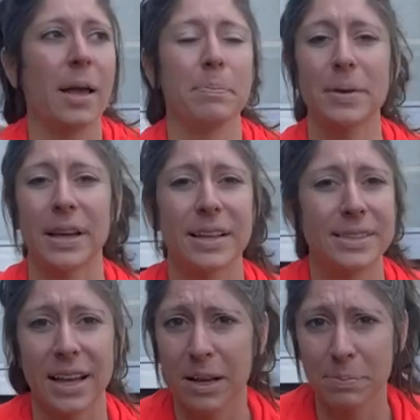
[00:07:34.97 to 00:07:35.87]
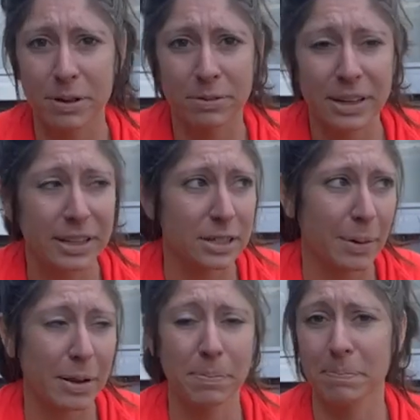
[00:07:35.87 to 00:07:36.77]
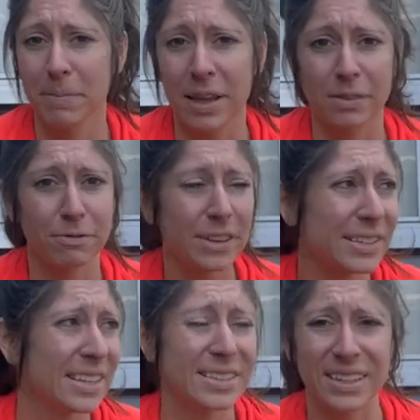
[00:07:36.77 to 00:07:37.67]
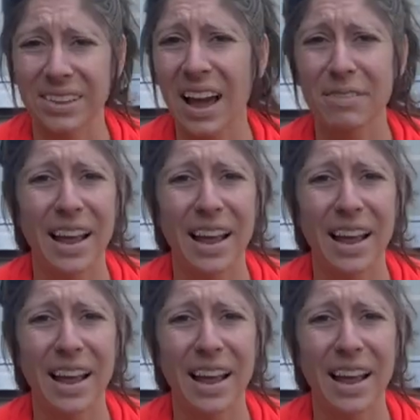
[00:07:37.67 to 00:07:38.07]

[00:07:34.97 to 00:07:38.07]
because it can be really spread in feces, saliva,